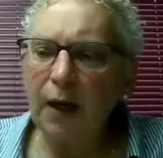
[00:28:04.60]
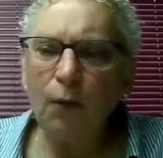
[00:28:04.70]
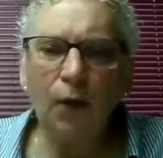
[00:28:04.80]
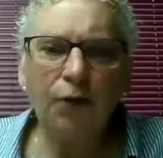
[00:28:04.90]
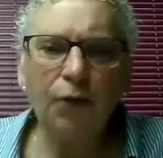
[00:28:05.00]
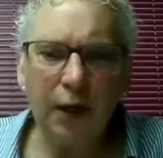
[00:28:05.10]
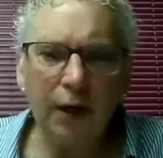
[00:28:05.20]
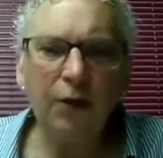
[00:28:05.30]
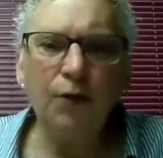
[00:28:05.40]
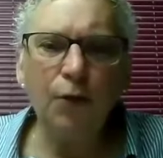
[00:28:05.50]
And I want you
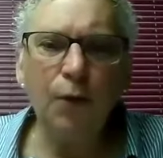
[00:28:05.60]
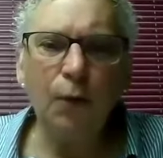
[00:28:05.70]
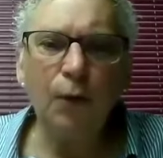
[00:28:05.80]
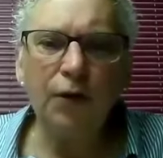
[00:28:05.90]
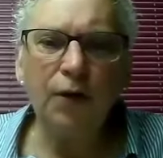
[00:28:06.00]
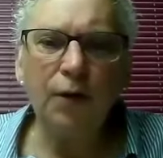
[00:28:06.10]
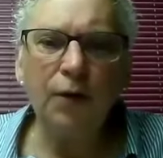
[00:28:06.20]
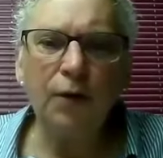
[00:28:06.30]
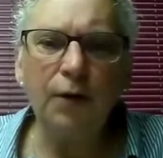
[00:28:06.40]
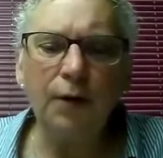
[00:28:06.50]
again to do what we did
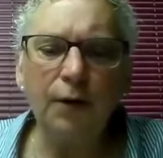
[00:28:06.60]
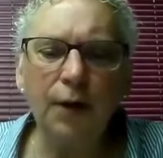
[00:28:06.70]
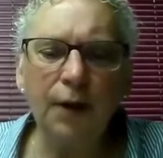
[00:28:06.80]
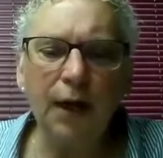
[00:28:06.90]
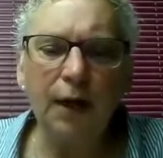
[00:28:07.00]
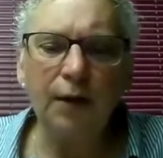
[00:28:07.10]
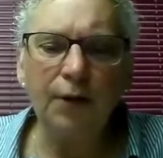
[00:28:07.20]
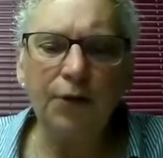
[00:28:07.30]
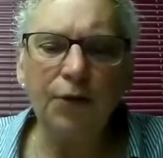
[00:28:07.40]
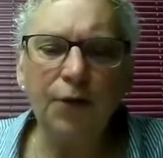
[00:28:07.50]
earlier. And that
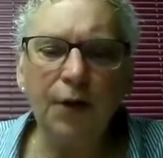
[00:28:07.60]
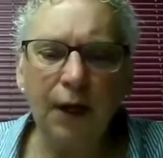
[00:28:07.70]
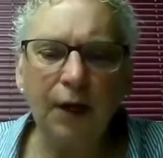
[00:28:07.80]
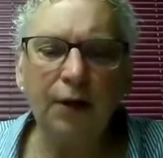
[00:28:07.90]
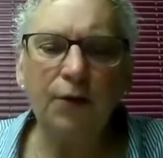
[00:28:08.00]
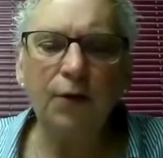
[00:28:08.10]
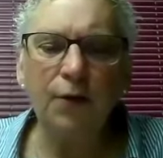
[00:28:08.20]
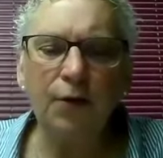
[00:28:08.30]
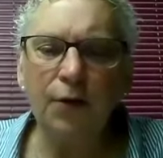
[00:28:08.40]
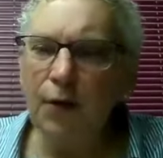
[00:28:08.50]
is, again,
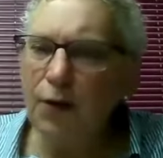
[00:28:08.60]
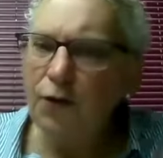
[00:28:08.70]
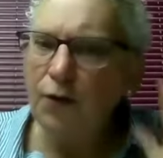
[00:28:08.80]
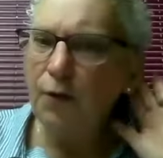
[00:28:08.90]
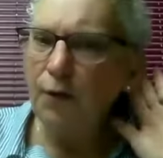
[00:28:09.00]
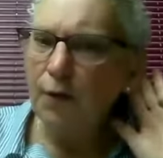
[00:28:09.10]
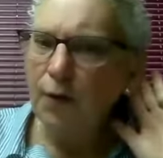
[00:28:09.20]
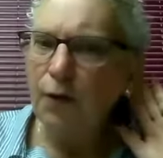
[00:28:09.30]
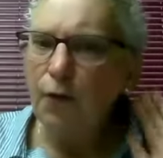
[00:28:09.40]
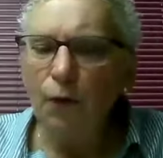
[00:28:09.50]
to listen
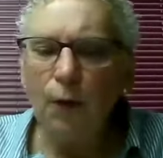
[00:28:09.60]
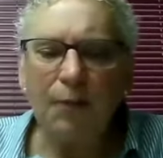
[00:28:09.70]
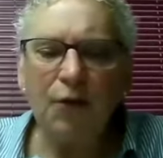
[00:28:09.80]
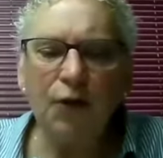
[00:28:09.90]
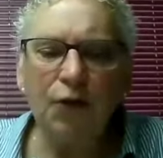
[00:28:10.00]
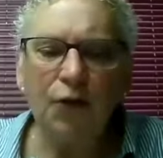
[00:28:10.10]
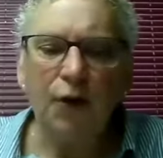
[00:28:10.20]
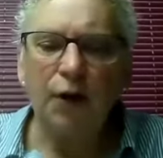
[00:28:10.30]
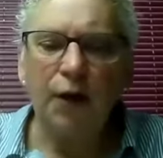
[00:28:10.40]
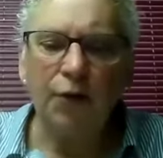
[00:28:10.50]
for
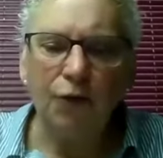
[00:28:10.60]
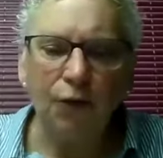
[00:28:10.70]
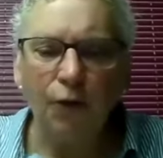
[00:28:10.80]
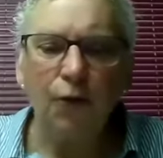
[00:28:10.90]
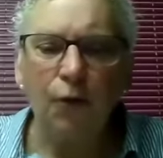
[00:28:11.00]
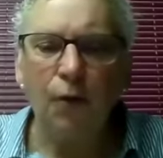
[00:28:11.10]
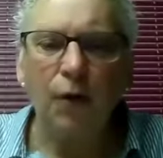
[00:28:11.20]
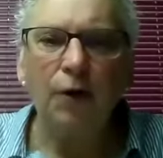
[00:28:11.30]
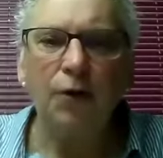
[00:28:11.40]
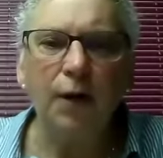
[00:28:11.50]
repetition and circle
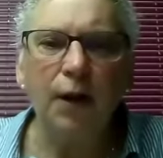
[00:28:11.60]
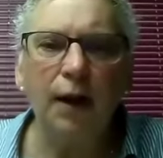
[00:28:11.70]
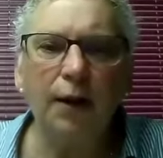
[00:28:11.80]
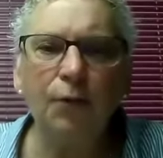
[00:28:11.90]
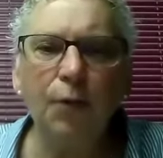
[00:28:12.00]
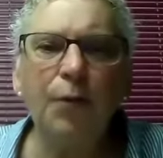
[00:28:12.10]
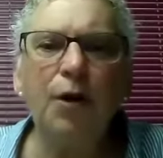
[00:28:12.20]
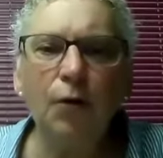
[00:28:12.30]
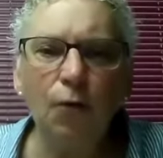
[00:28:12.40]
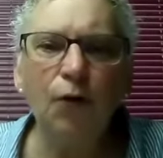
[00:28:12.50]
or underline
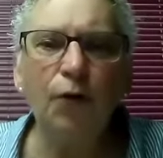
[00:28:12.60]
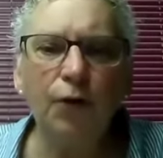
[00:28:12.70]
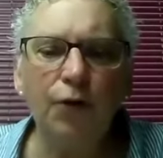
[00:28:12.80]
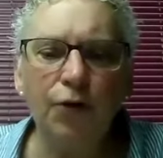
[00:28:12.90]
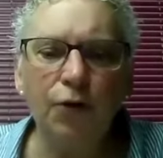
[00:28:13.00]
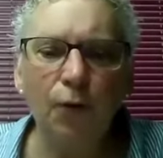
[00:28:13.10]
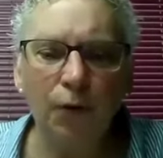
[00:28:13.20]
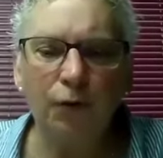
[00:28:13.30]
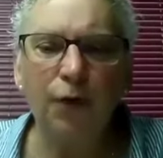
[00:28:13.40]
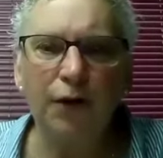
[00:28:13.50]
repeated words
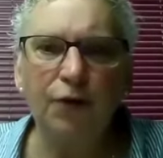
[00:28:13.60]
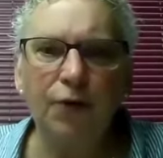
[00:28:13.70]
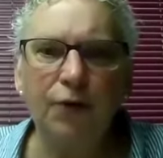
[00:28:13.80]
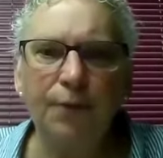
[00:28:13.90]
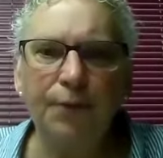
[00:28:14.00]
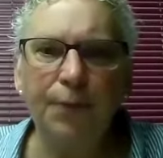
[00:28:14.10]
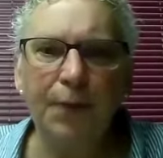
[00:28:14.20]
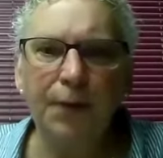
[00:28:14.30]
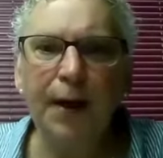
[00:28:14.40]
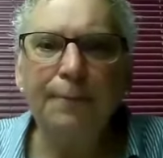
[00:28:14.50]
or phrases.
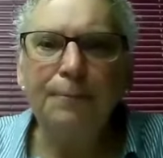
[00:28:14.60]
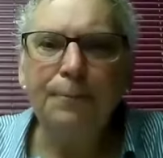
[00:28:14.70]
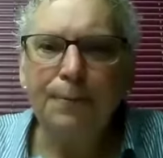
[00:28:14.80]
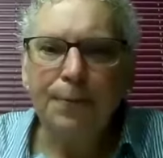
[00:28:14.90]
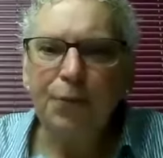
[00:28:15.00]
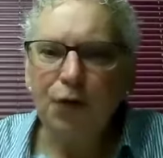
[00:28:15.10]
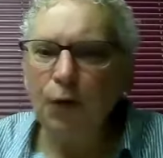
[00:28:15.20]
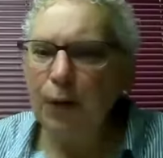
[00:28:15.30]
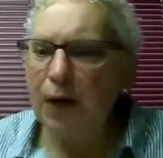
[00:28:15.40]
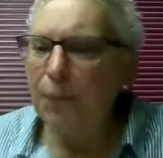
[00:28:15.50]
Okay, so
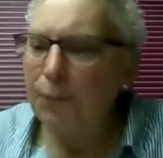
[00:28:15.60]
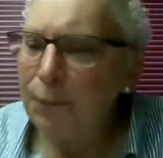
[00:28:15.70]
here we go.